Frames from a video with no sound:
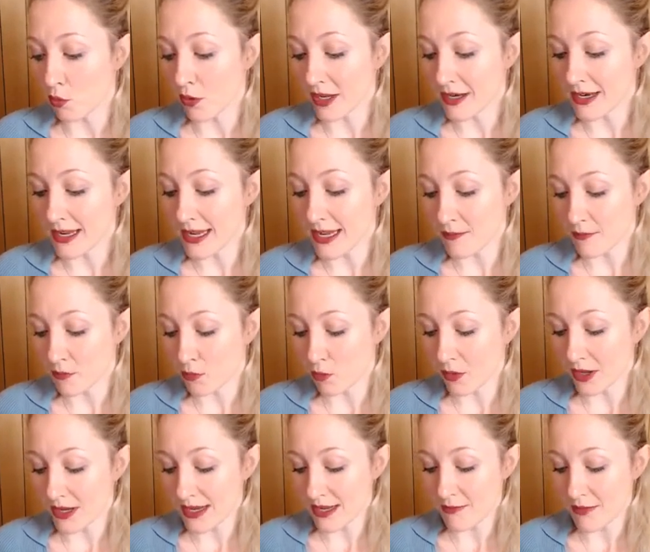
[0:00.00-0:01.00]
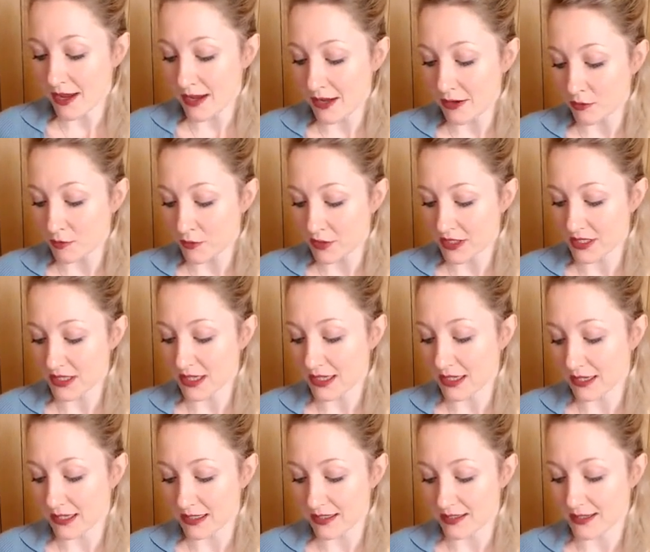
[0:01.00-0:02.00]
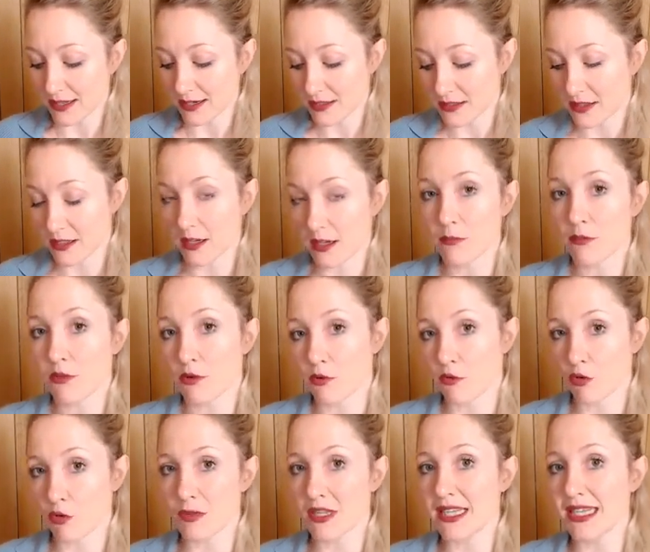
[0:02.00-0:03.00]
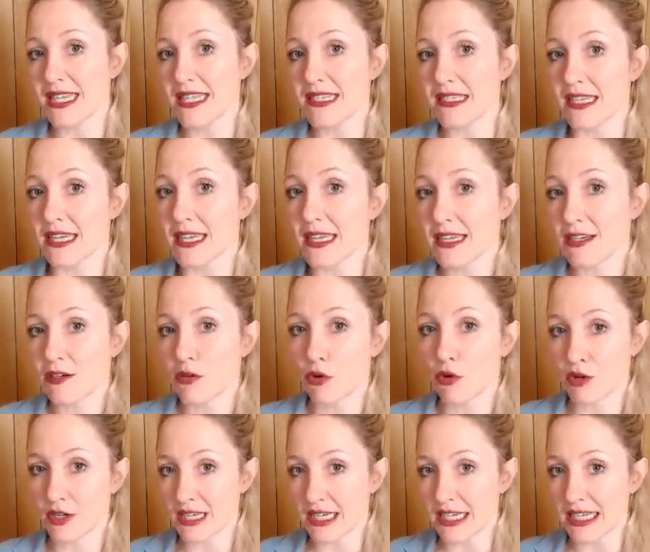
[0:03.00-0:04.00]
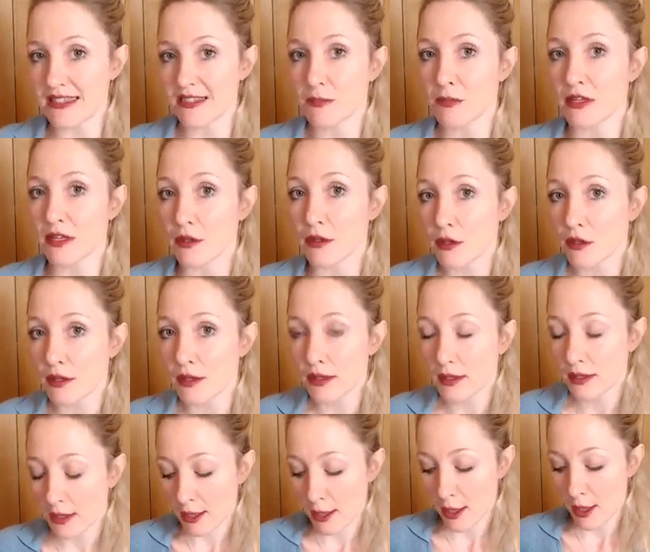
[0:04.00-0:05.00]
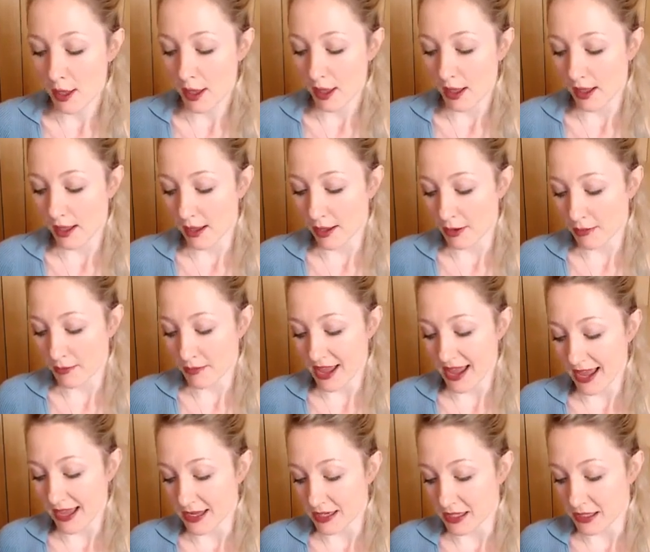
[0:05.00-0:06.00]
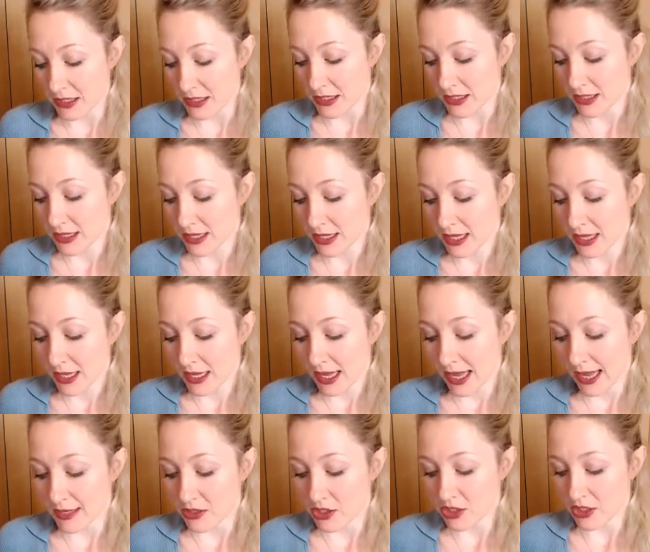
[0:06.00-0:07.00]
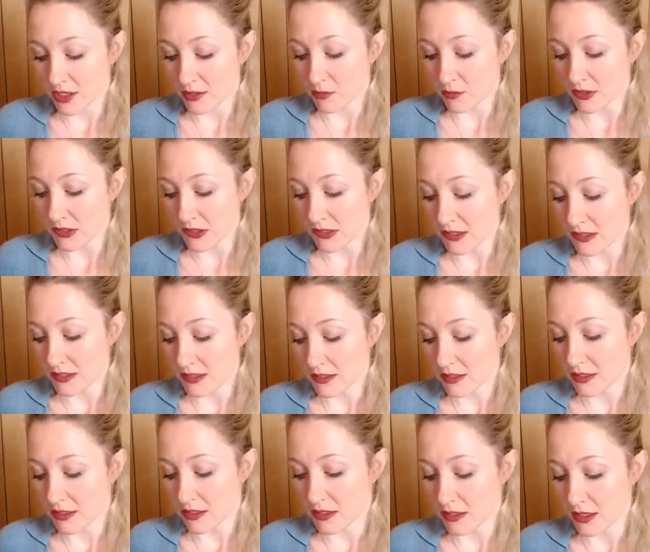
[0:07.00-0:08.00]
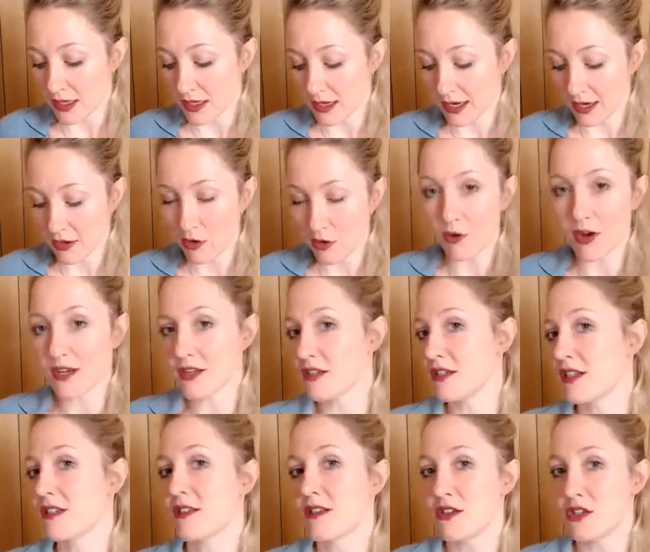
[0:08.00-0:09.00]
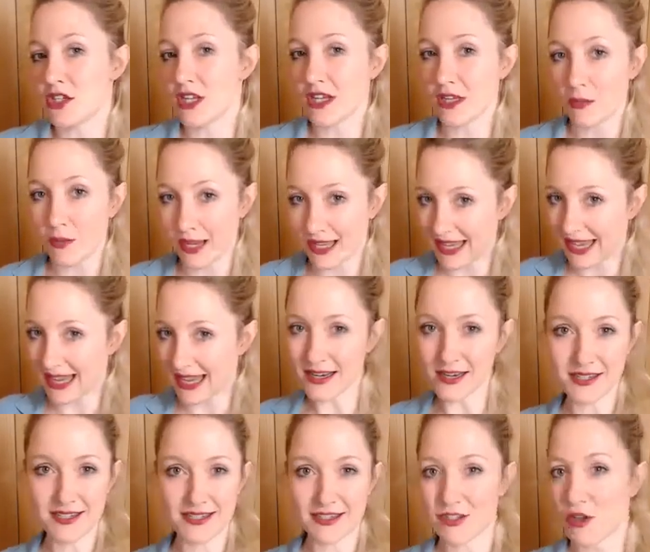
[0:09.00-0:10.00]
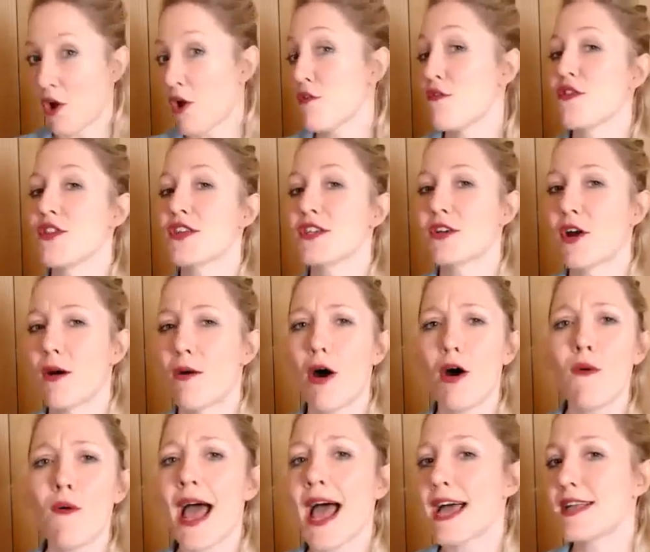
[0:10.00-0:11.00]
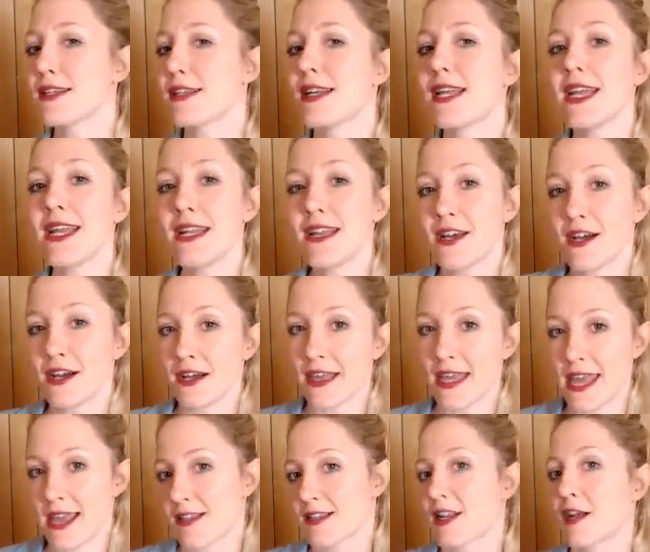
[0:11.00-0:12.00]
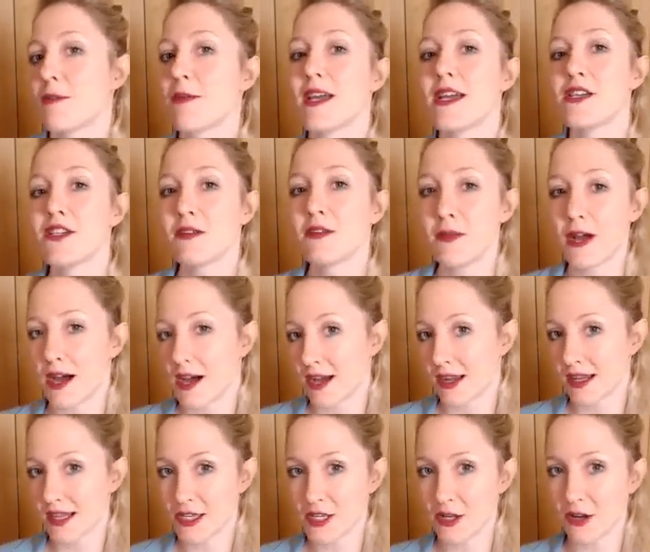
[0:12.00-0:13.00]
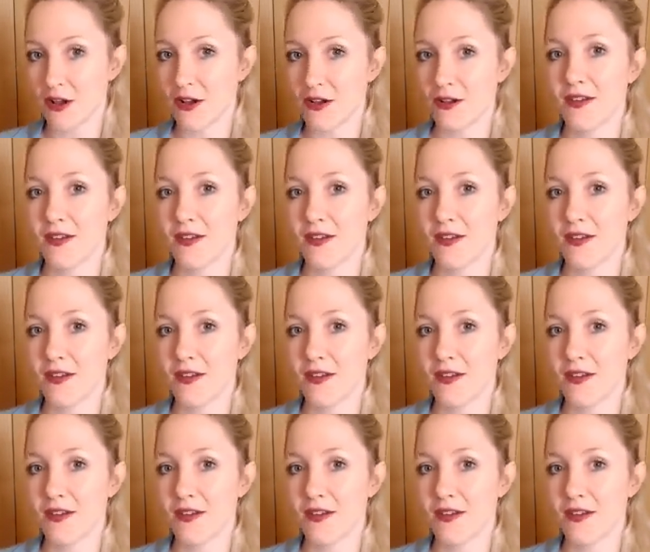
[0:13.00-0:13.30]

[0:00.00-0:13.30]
email particularly started to come through from a Lizzie or an Elizabeth, and she was in quite a disingenuous, again, it's this over the top, oh, Adalina, exclamation mark, you know,